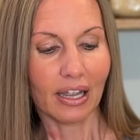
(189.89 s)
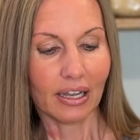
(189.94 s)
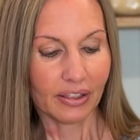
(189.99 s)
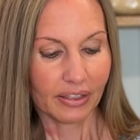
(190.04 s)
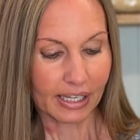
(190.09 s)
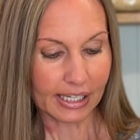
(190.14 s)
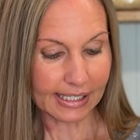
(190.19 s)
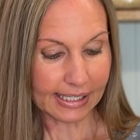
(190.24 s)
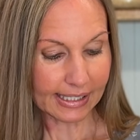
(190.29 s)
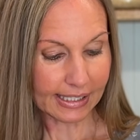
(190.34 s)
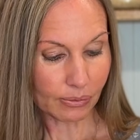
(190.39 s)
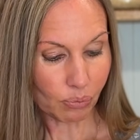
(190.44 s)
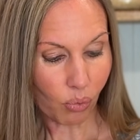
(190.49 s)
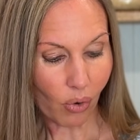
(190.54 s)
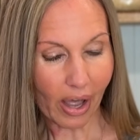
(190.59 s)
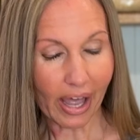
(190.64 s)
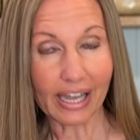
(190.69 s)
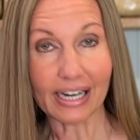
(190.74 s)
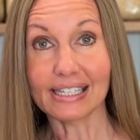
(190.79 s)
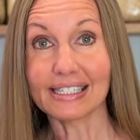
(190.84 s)
This is
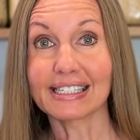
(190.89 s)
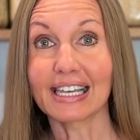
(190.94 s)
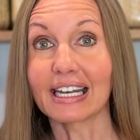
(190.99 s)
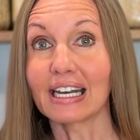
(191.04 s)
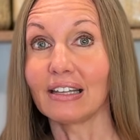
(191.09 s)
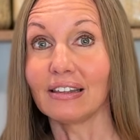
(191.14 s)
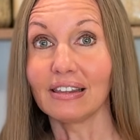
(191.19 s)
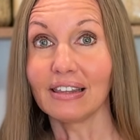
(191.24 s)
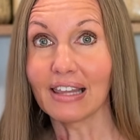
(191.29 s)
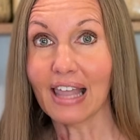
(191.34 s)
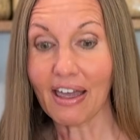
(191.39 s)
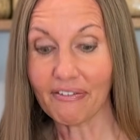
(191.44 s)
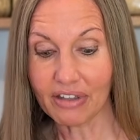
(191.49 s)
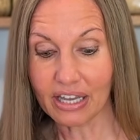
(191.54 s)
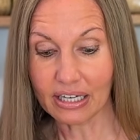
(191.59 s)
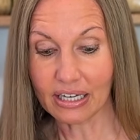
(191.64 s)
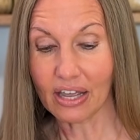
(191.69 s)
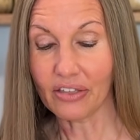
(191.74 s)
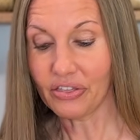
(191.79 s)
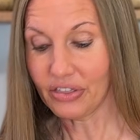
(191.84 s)
what is gonna
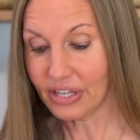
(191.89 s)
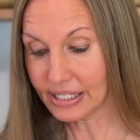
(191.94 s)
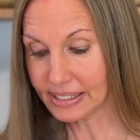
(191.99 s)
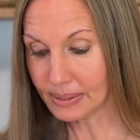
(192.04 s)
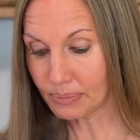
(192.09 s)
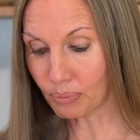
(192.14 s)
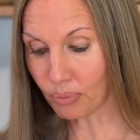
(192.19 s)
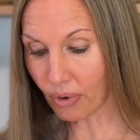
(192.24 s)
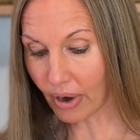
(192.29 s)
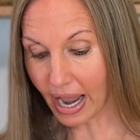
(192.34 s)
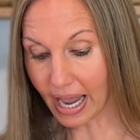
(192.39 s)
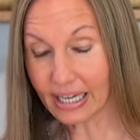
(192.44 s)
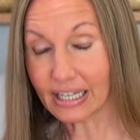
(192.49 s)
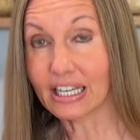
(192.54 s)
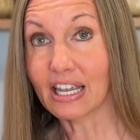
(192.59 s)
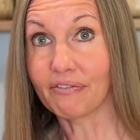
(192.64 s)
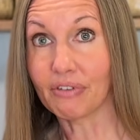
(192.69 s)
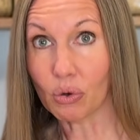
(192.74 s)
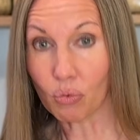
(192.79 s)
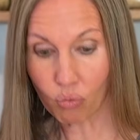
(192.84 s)
leaven this bread,
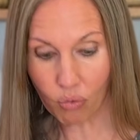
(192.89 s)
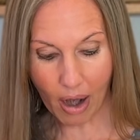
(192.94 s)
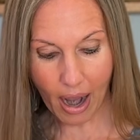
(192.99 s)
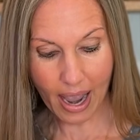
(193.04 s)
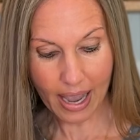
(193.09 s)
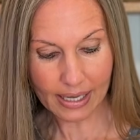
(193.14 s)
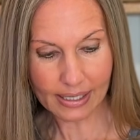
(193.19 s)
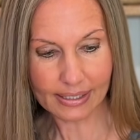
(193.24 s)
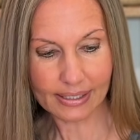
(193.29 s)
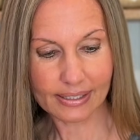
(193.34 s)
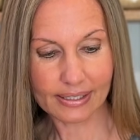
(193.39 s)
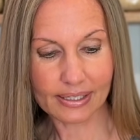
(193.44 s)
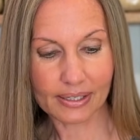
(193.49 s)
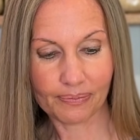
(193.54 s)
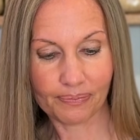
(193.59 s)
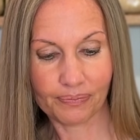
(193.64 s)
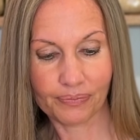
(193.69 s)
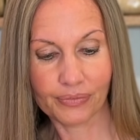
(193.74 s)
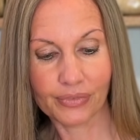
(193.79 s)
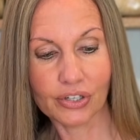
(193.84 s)
give it rise.
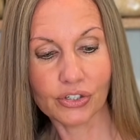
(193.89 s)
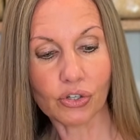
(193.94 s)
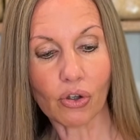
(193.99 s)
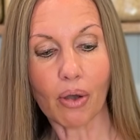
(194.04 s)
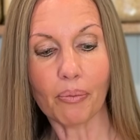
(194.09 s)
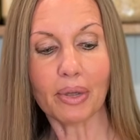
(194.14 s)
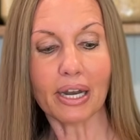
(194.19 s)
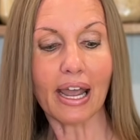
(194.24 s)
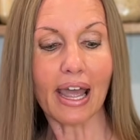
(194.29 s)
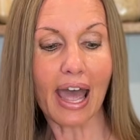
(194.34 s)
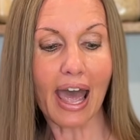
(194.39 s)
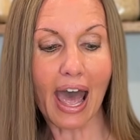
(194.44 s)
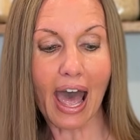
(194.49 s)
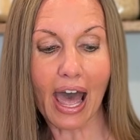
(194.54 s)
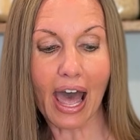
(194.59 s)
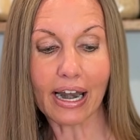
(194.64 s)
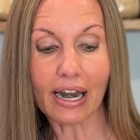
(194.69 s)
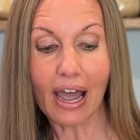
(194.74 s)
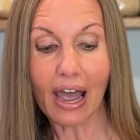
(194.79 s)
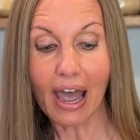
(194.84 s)
So I'm gonna
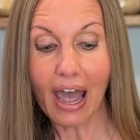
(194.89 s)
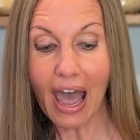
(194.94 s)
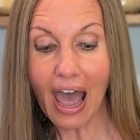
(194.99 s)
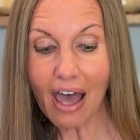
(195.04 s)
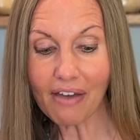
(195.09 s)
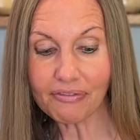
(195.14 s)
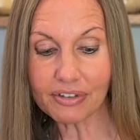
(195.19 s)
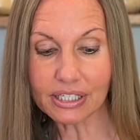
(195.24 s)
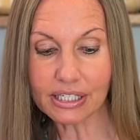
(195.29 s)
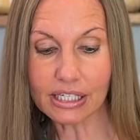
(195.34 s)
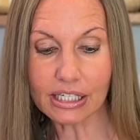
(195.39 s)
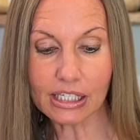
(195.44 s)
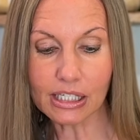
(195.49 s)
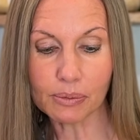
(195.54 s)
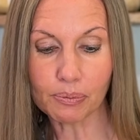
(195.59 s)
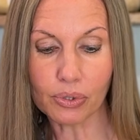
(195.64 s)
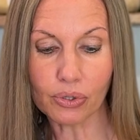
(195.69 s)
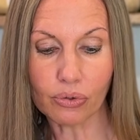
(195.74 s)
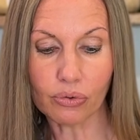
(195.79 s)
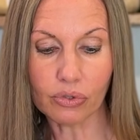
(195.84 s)
add 1/2
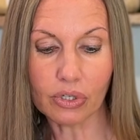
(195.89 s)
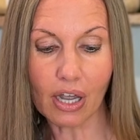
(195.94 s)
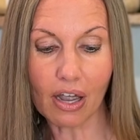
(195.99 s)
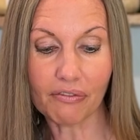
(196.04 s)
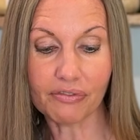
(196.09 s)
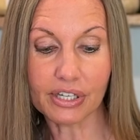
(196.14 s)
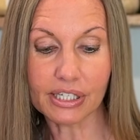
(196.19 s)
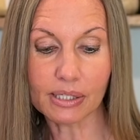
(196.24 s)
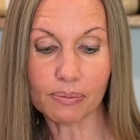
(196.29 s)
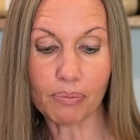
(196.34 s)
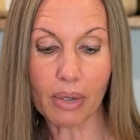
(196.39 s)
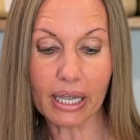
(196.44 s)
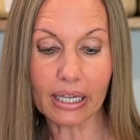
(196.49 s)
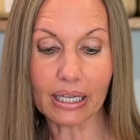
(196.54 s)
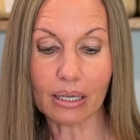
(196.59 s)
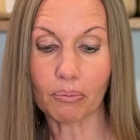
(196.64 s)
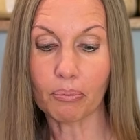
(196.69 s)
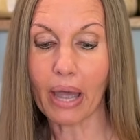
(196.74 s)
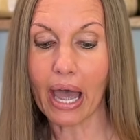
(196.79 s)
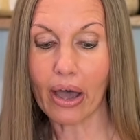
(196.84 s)
teaspoon of this
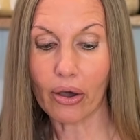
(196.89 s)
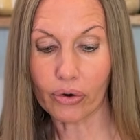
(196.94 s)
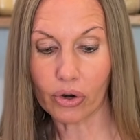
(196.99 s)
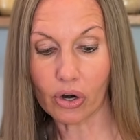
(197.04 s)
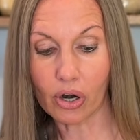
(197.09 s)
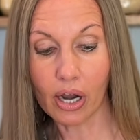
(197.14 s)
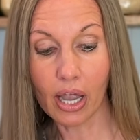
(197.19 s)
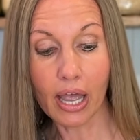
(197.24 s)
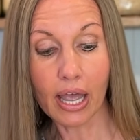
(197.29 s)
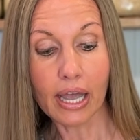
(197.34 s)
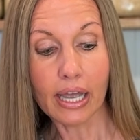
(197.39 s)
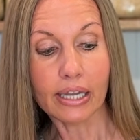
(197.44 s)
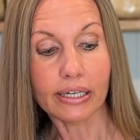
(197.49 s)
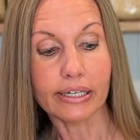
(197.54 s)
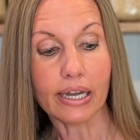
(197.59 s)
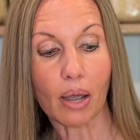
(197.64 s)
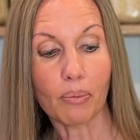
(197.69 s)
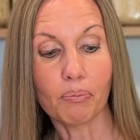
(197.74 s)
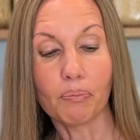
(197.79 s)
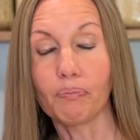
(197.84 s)
baking powder.
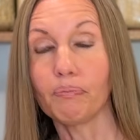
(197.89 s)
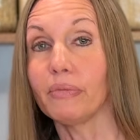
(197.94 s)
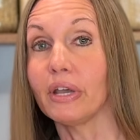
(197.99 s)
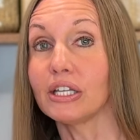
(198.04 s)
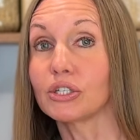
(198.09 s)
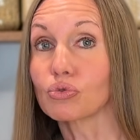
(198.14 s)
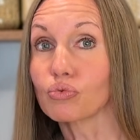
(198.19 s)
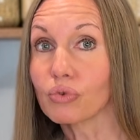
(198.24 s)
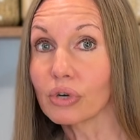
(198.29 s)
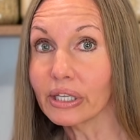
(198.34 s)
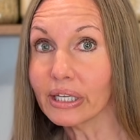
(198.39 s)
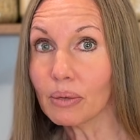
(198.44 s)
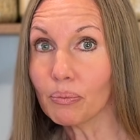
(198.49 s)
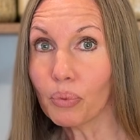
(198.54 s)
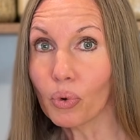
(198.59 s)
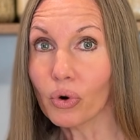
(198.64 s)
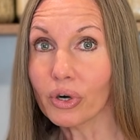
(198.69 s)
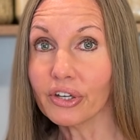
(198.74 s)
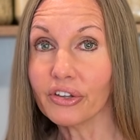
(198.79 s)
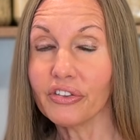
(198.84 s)
Now, it's really
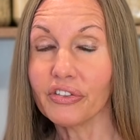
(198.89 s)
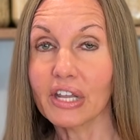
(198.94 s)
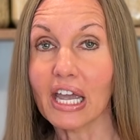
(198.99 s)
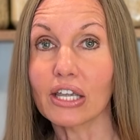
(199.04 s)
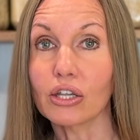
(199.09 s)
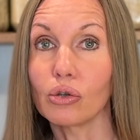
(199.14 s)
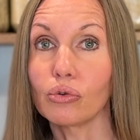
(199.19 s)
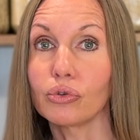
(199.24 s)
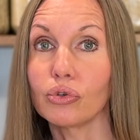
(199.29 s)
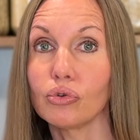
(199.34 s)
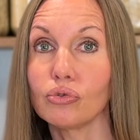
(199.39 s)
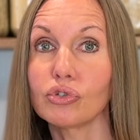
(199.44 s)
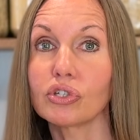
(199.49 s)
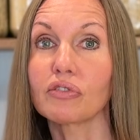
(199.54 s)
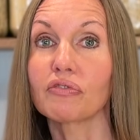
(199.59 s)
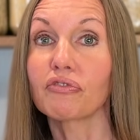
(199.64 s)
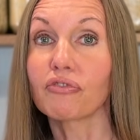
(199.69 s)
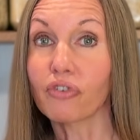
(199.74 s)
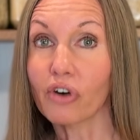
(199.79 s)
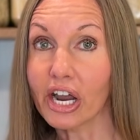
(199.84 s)
important that you use
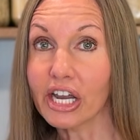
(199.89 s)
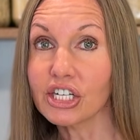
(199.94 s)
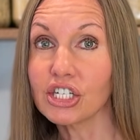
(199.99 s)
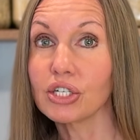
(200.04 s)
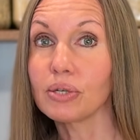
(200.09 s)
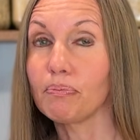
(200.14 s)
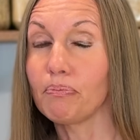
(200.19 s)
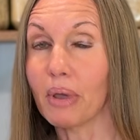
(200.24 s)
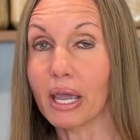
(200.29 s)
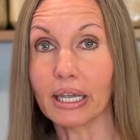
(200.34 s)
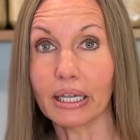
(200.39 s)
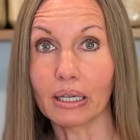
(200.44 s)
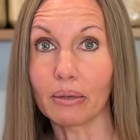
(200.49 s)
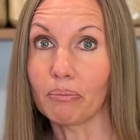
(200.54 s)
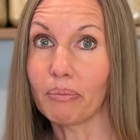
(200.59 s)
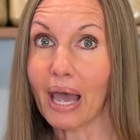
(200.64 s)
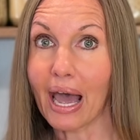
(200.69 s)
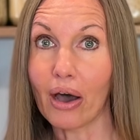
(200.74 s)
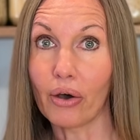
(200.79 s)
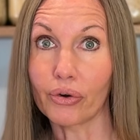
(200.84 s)
fresh baking
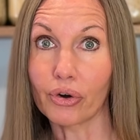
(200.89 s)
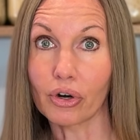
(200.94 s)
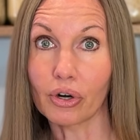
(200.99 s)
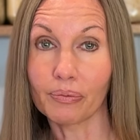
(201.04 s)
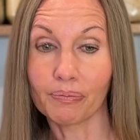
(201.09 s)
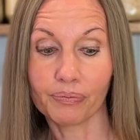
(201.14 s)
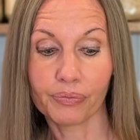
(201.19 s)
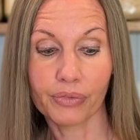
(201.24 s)
powder.